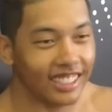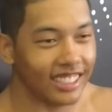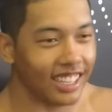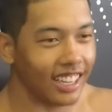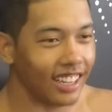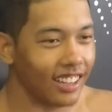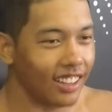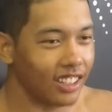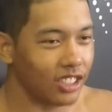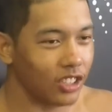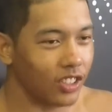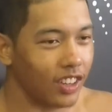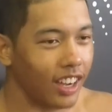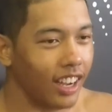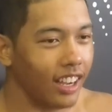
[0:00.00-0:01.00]
is that
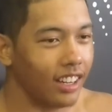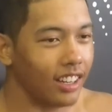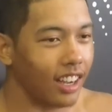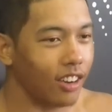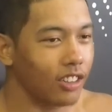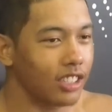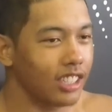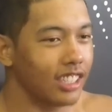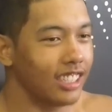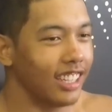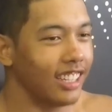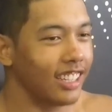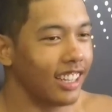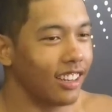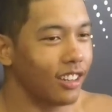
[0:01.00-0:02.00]
I was in a
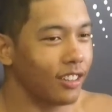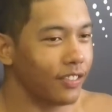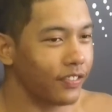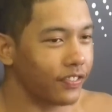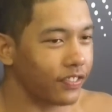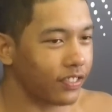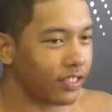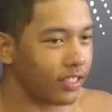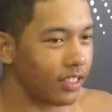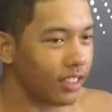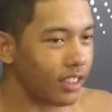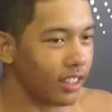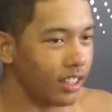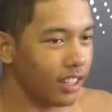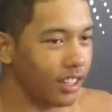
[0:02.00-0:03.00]
daycare,
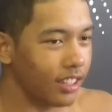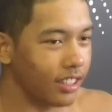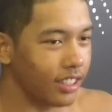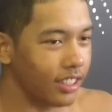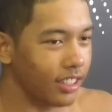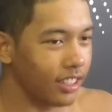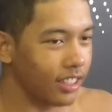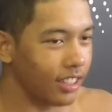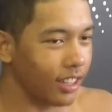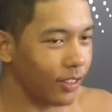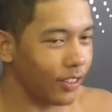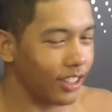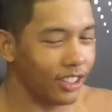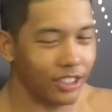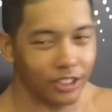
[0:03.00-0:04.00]
and then I
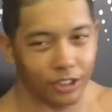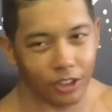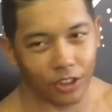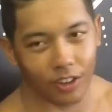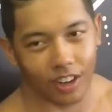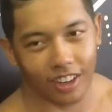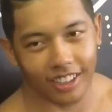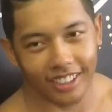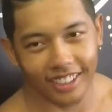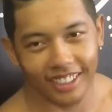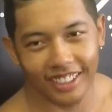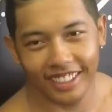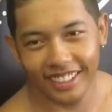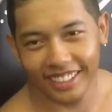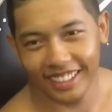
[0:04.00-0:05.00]
wanted to do karate.
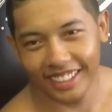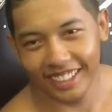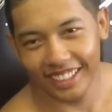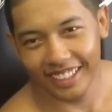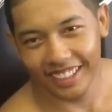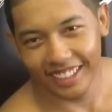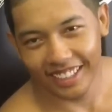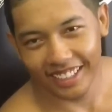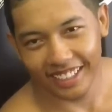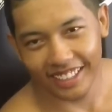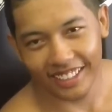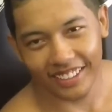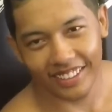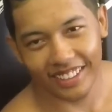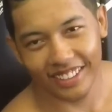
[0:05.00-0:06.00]
You
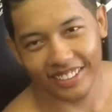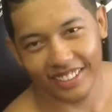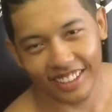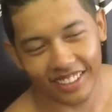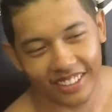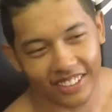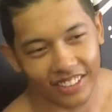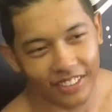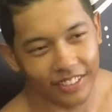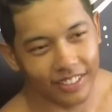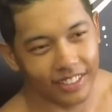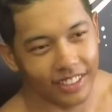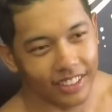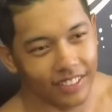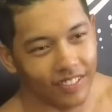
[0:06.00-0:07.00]
know, they do it out in
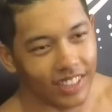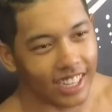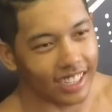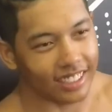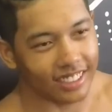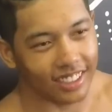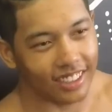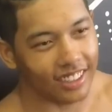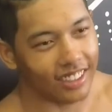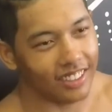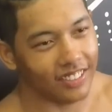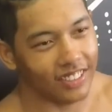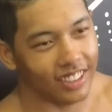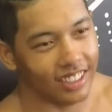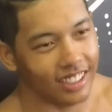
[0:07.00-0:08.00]
the
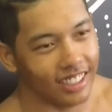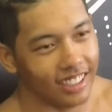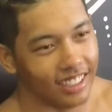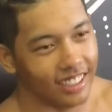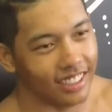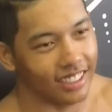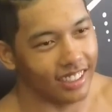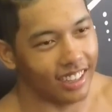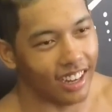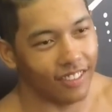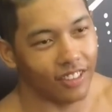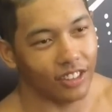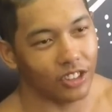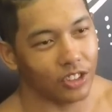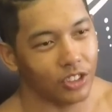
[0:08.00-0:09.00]
blacktop, and then
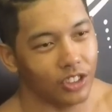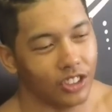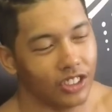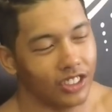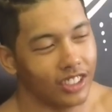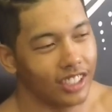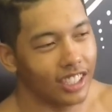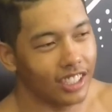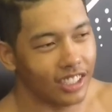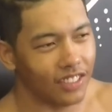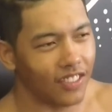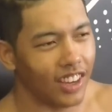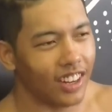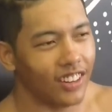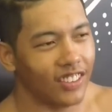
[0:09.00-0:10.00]
after school, I was like,
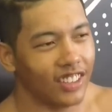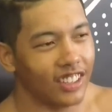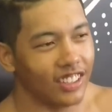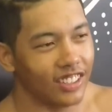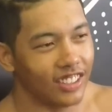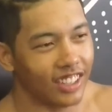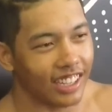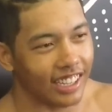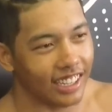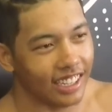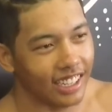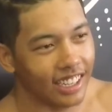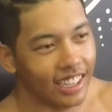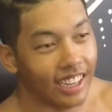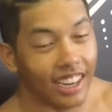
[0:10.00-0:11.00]
man, I want to do that.
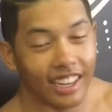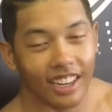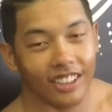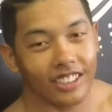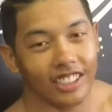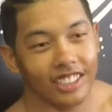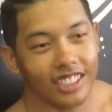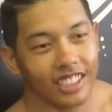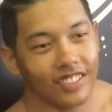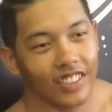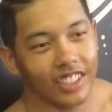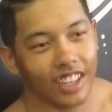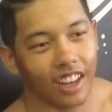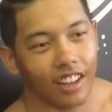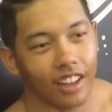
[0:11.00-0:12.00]
And I was gonna tell
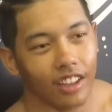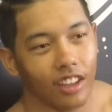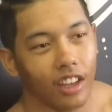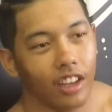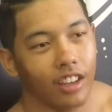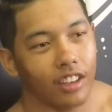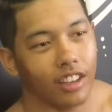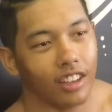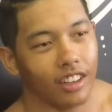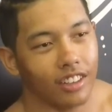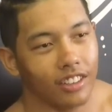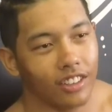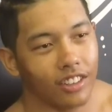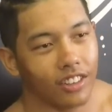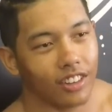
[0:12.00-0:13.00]
my dad like, hey, can I
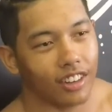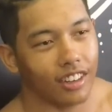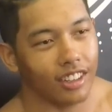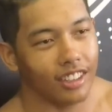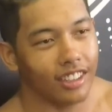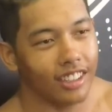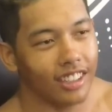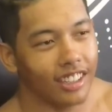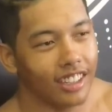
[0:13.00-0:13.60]
do karate?